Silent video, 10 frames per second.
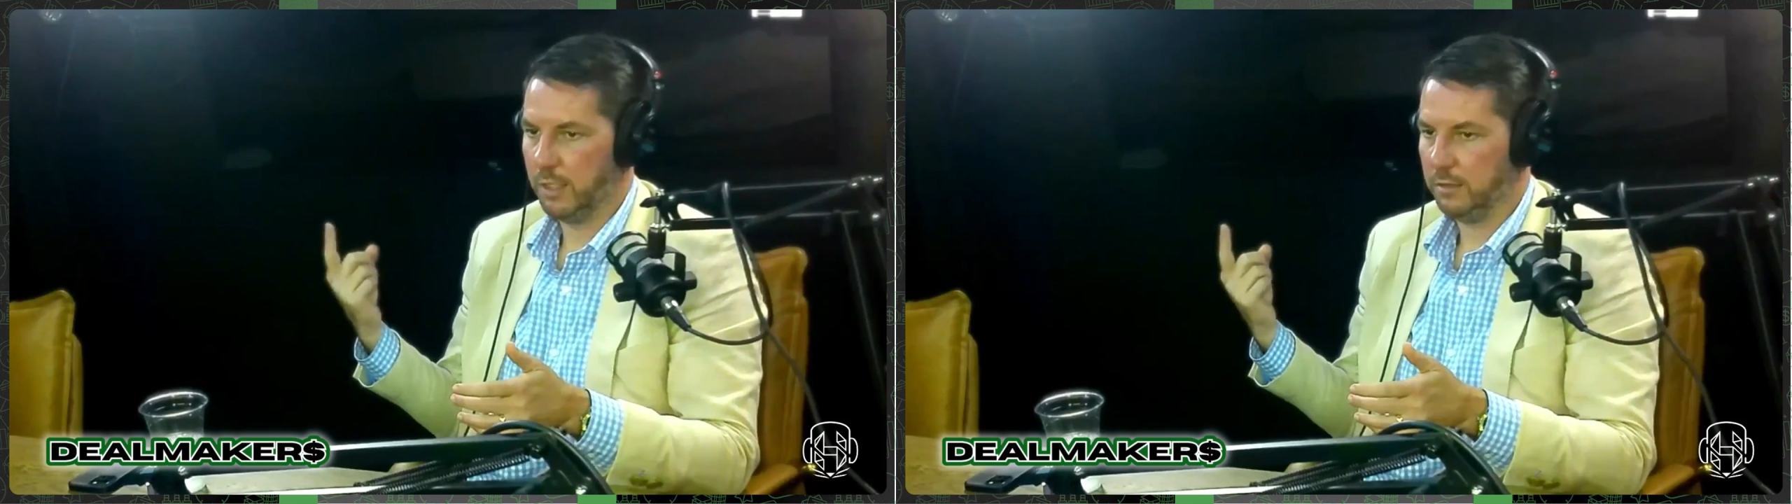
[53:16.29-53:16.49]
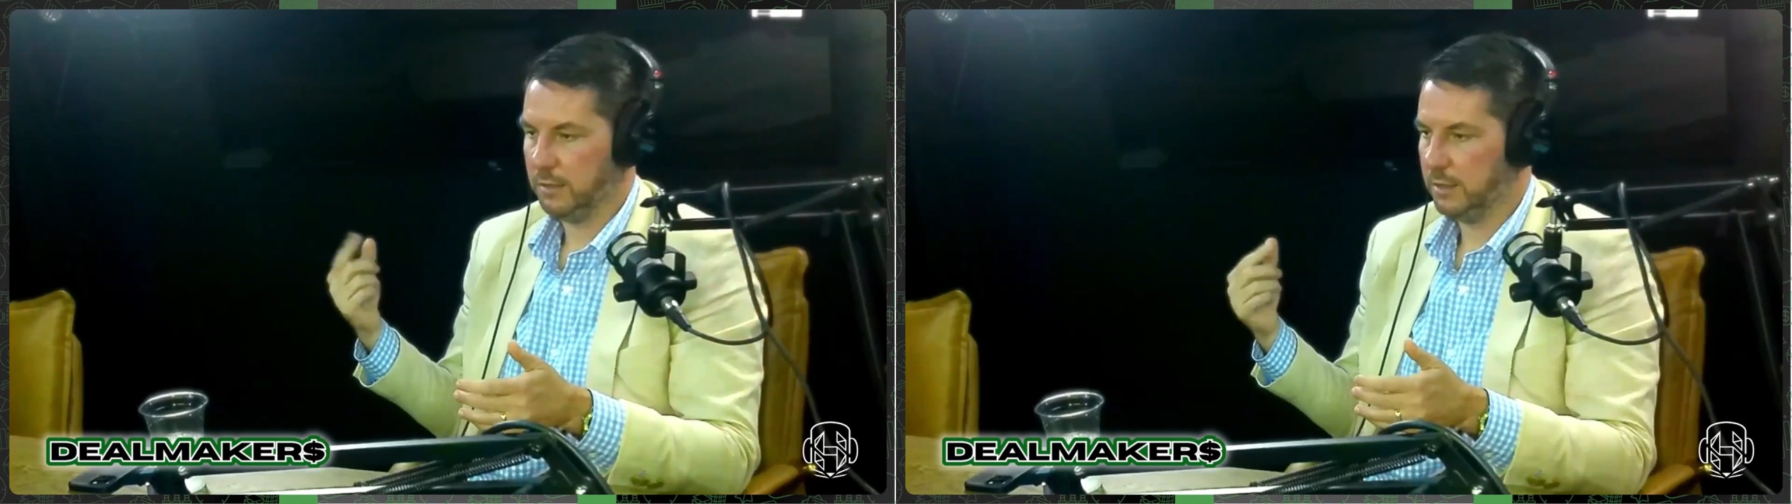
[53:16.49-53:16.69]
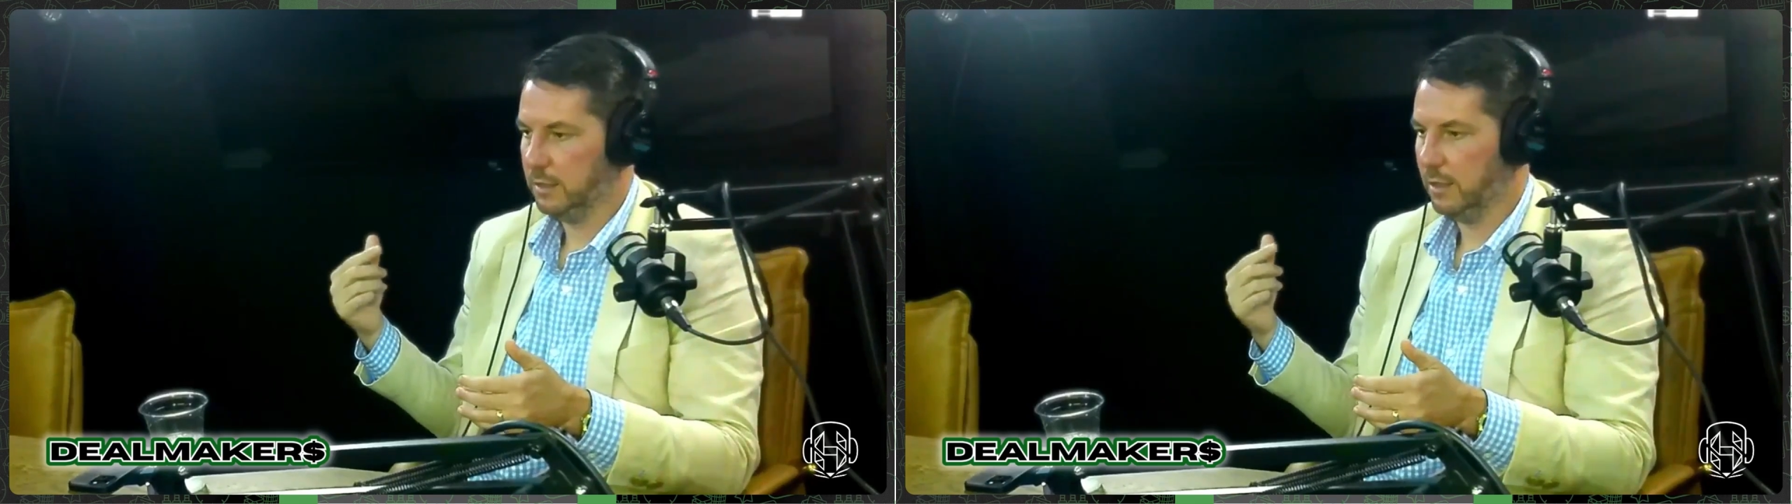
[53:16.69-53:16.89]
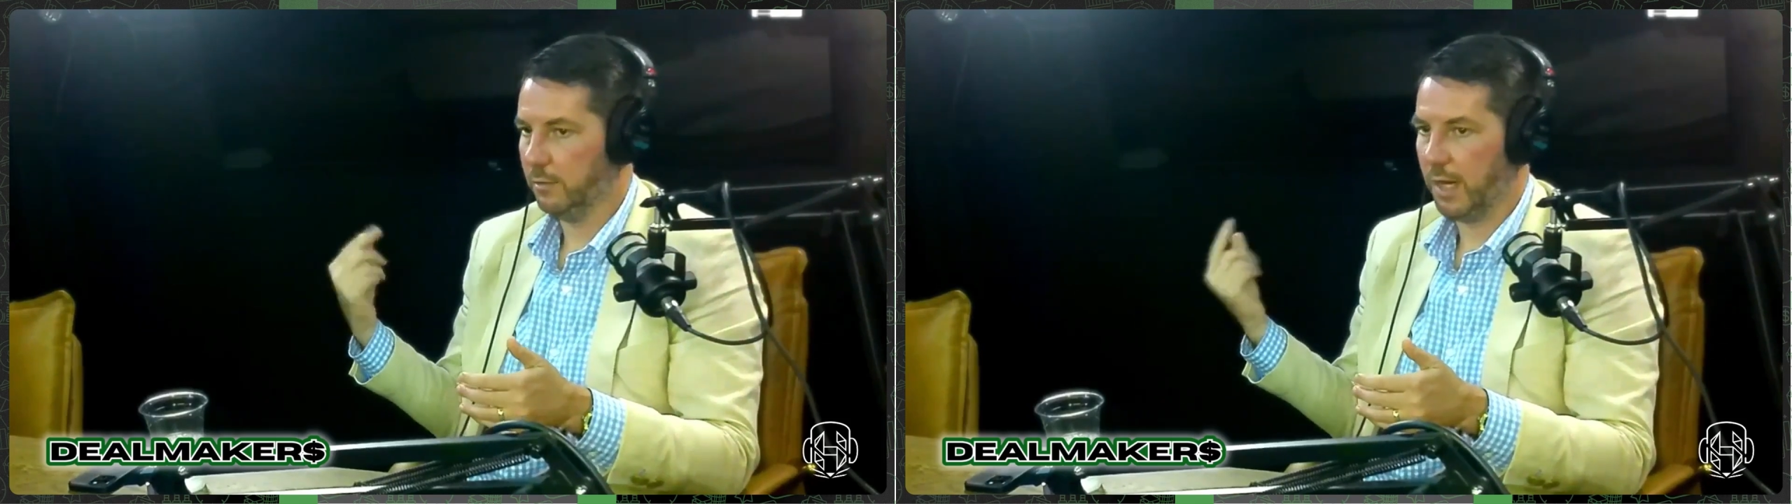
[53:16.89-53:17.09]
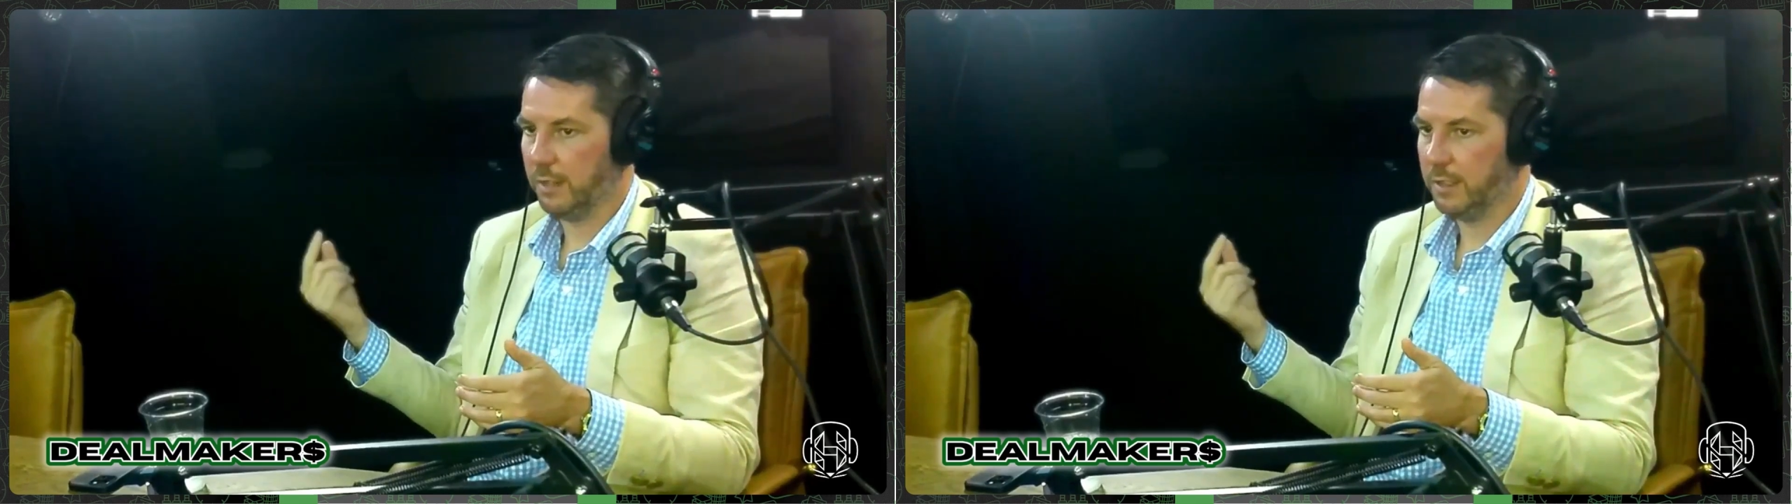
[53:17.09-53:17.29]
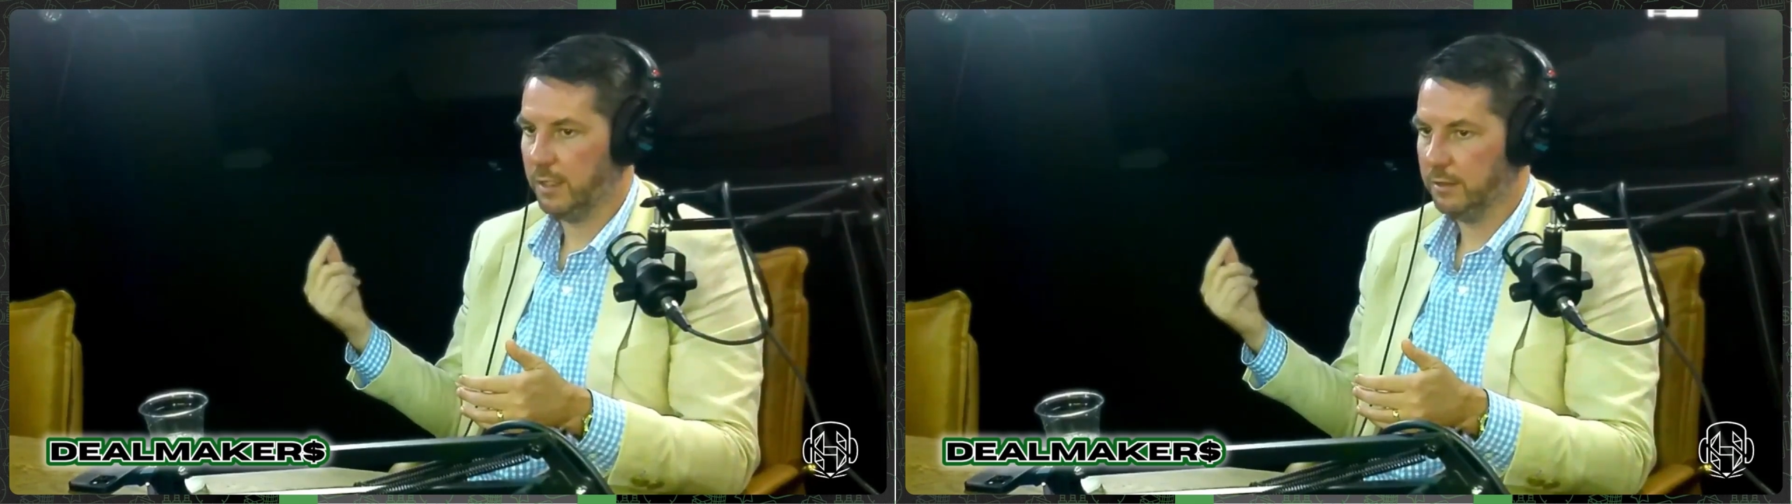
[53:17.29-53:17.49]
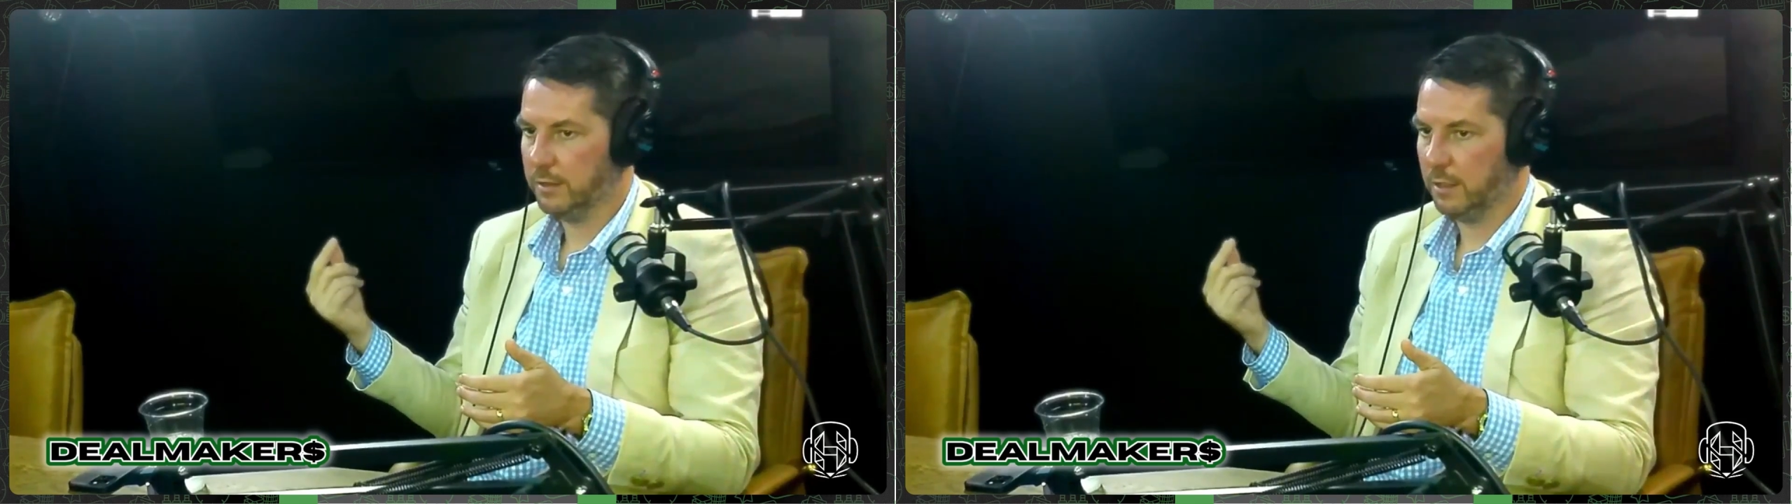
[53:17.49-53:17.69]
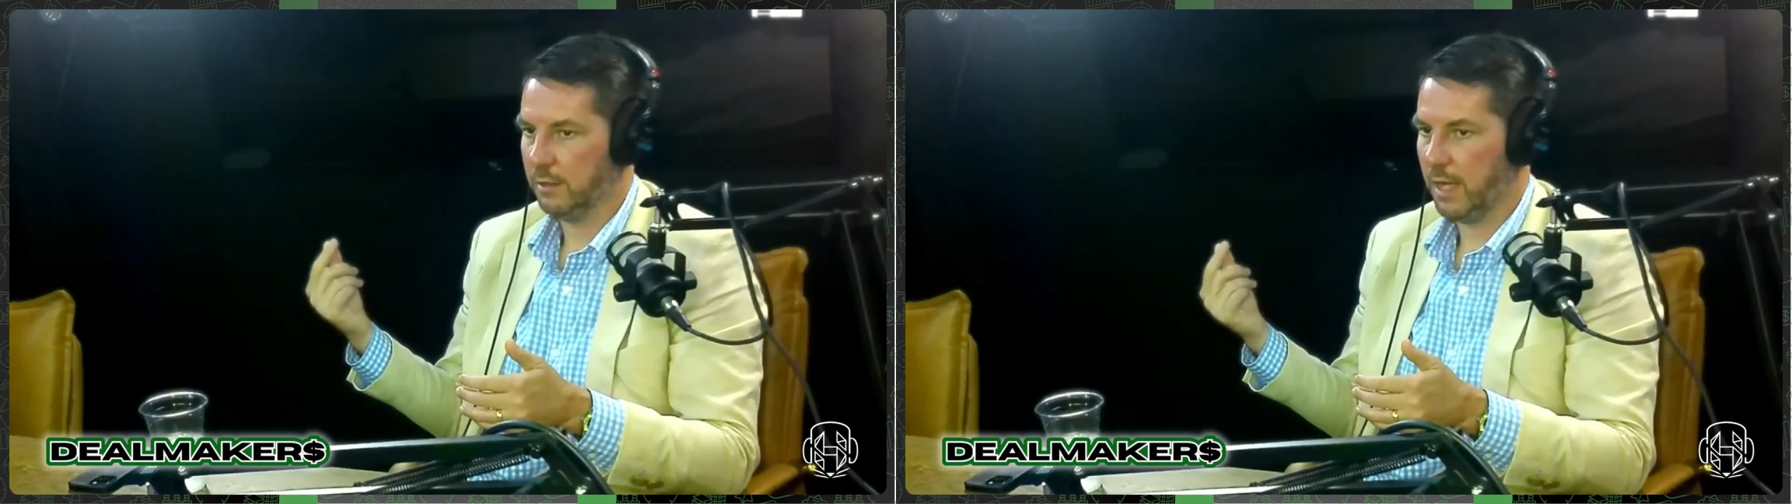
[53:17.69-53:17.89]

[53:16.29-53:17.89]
more else around there.